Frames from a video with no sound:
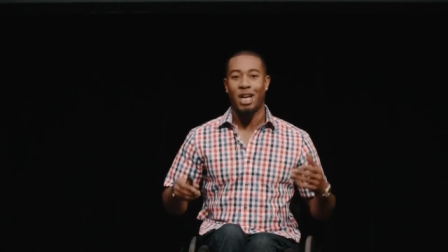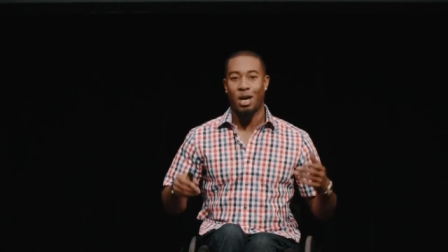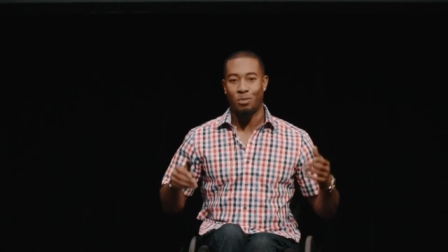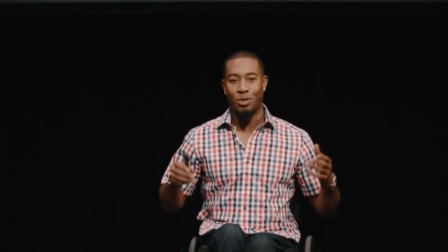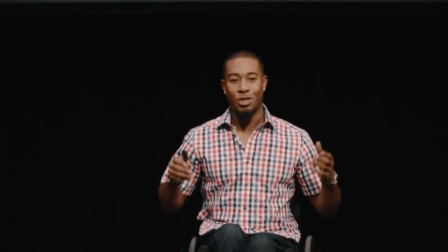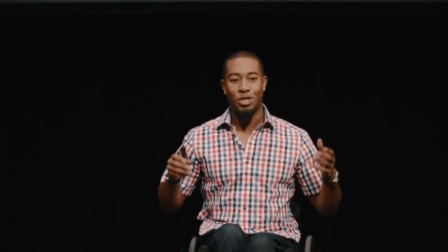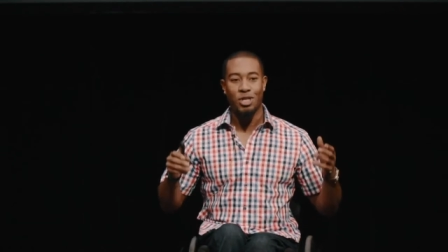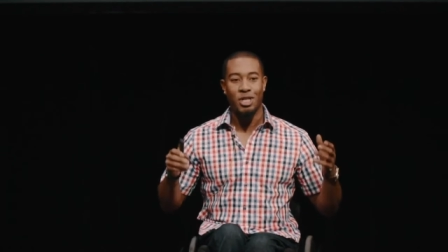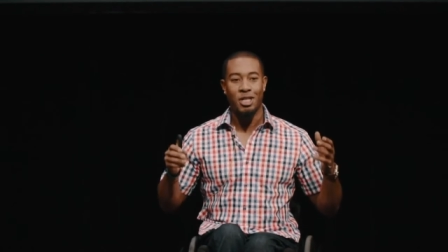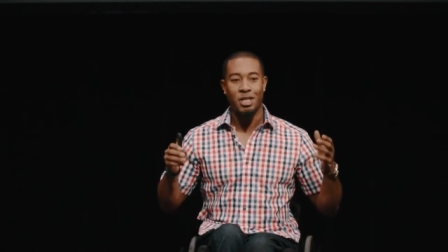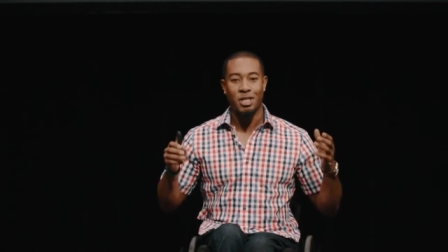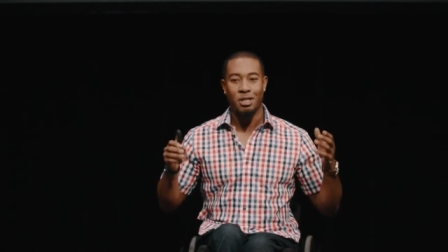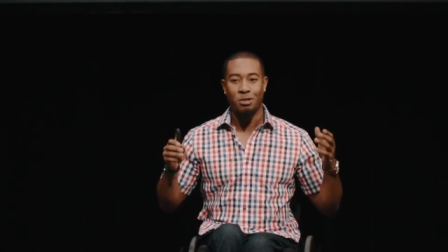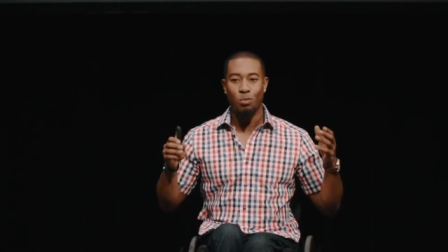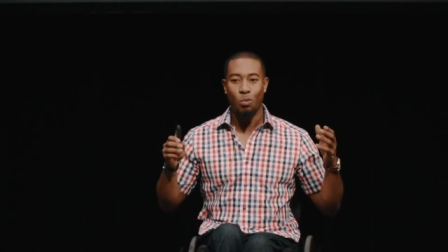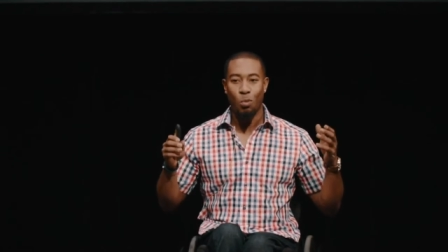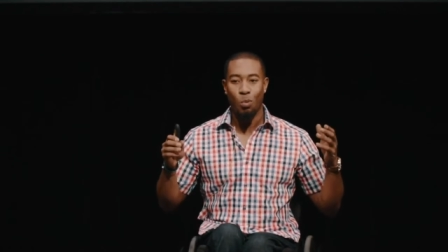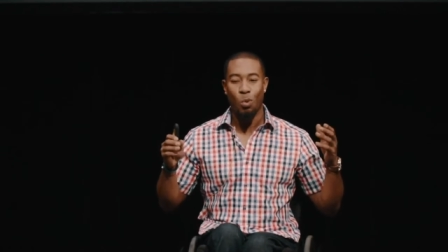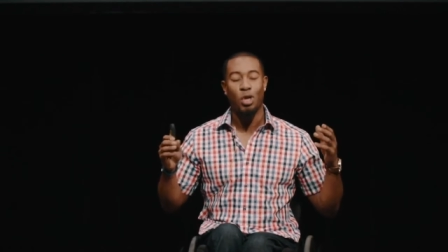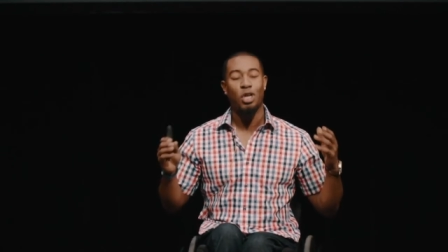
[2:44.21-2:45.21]
I'm just going
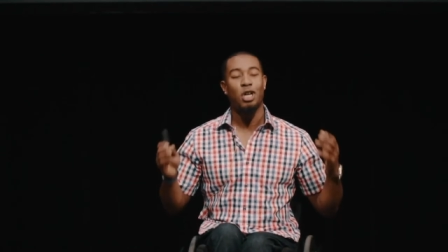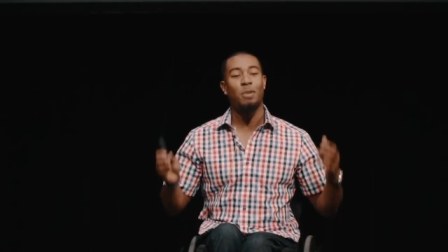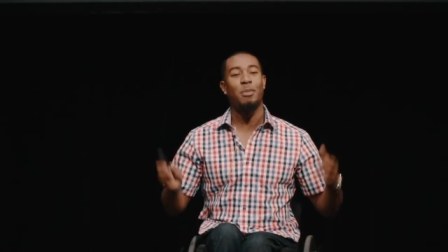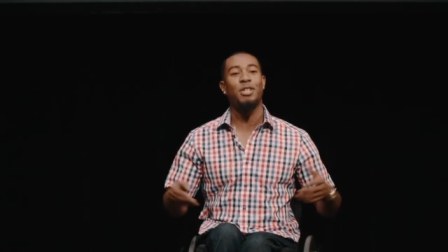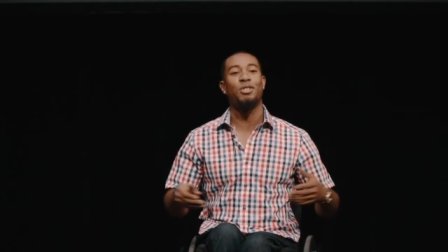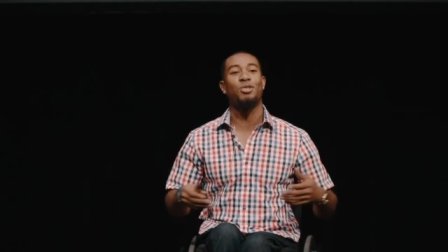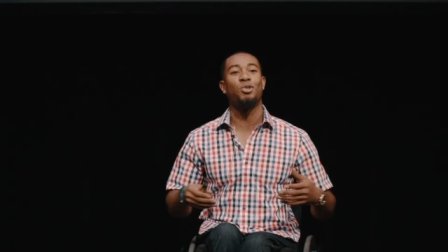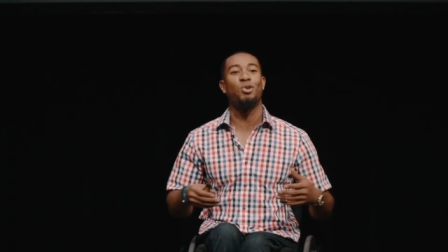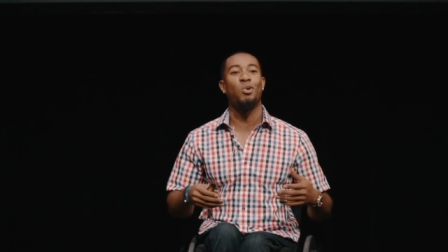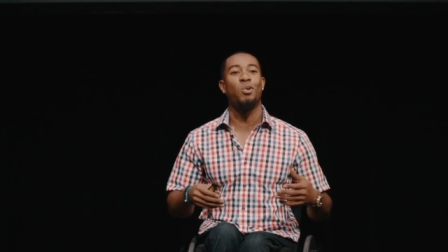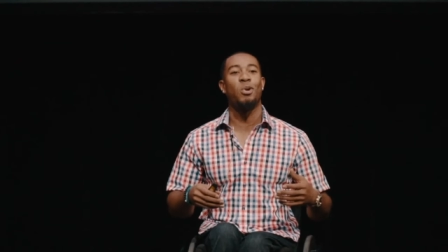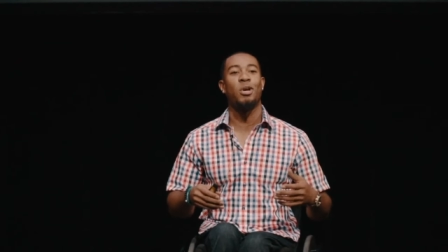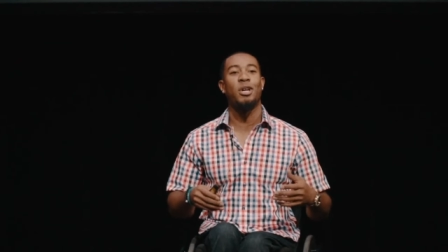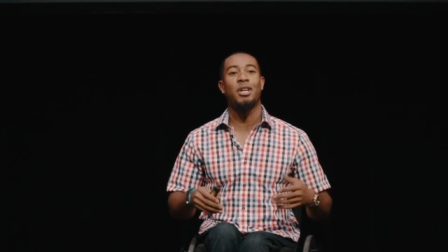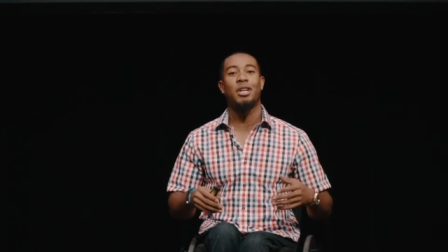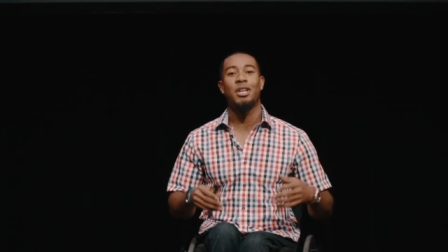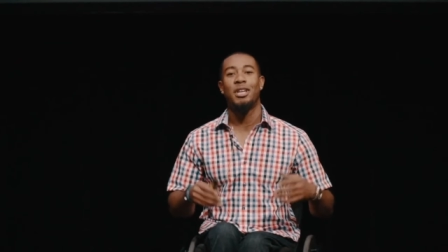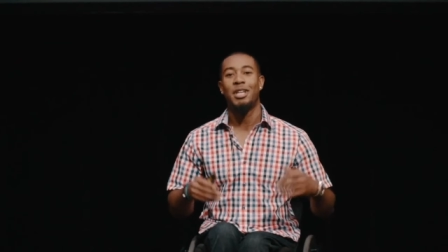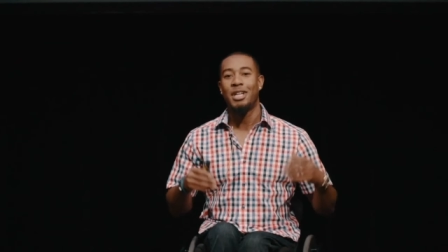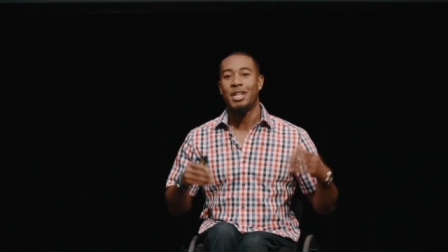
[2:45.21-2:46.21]
to work on my
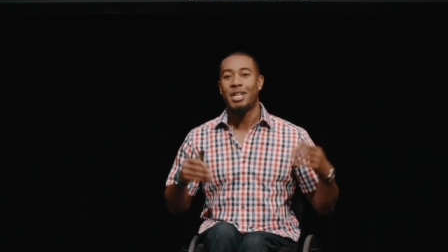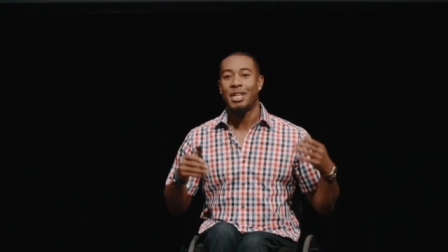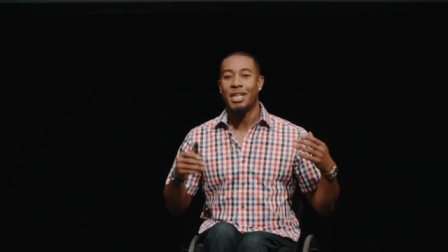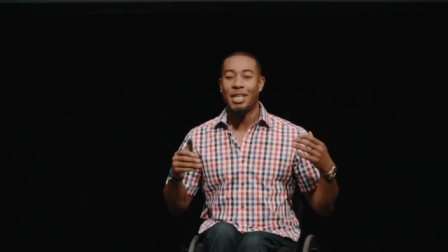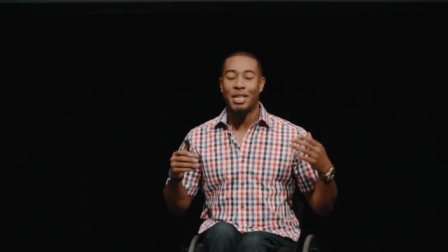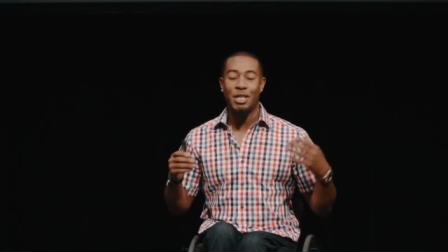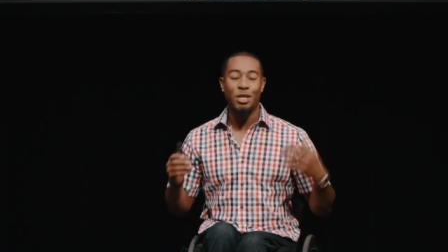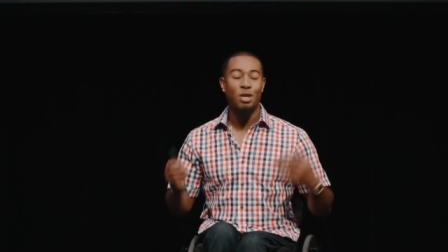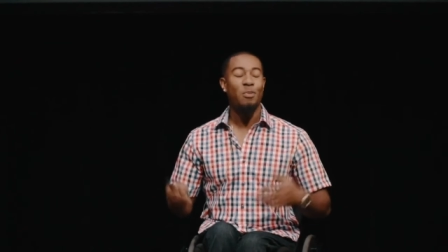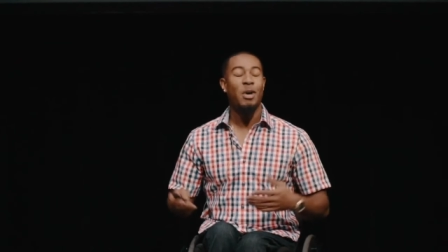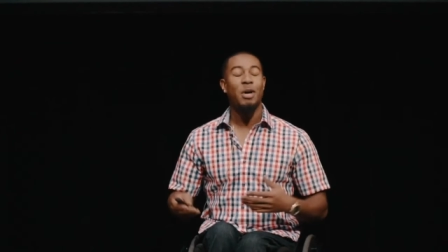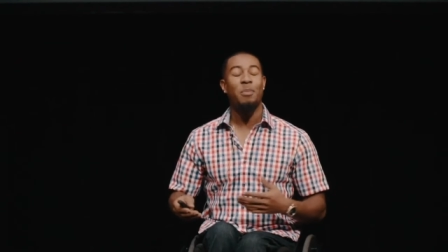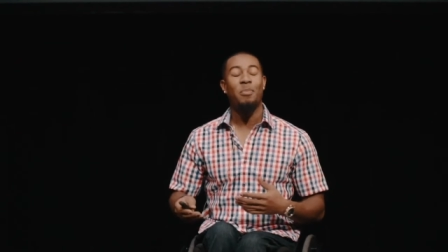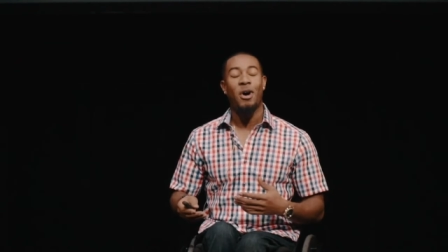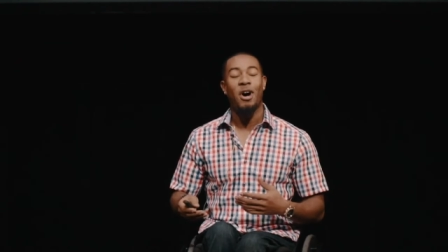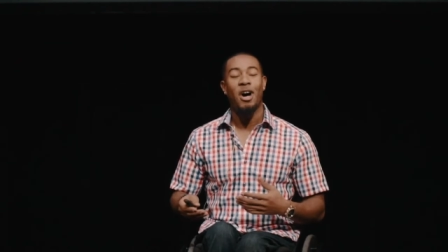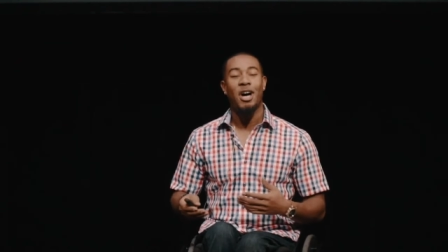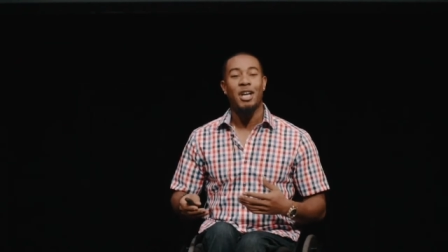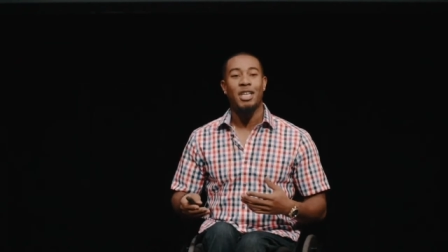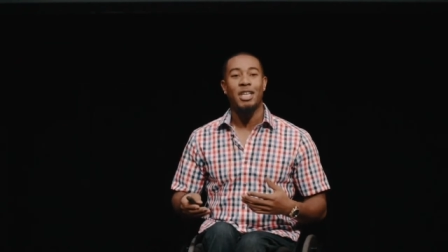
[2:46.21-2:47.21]
schoolwork, heal my
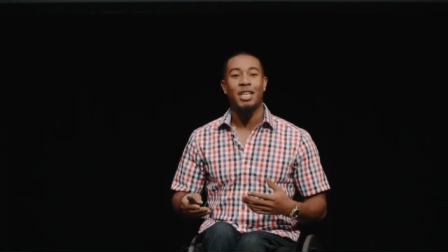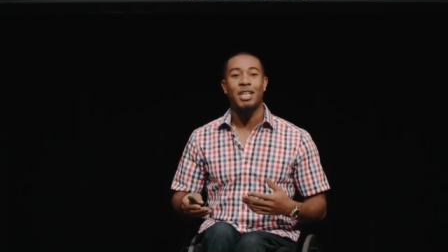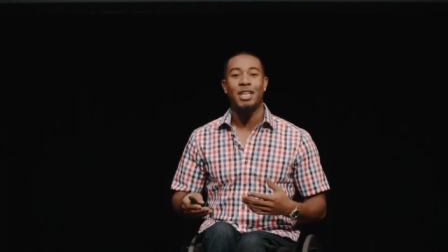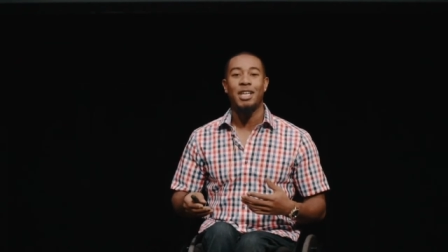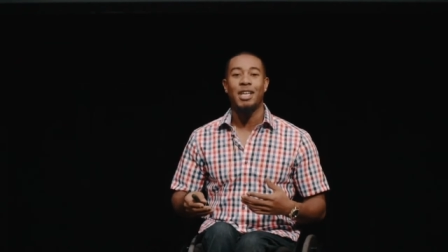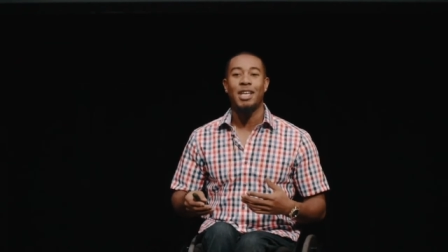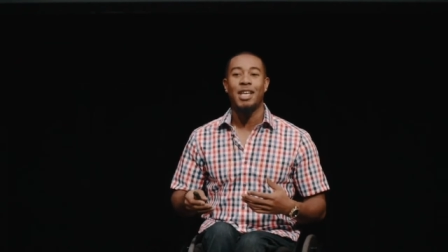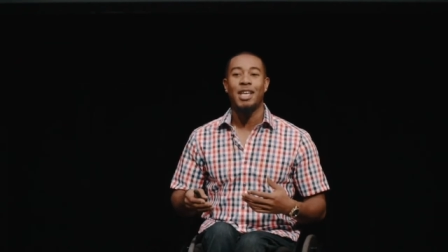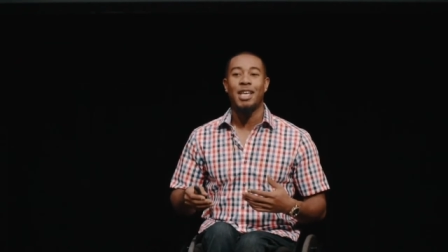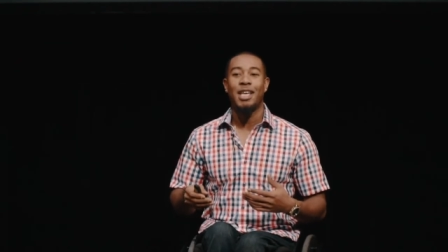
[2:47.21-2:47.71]
body,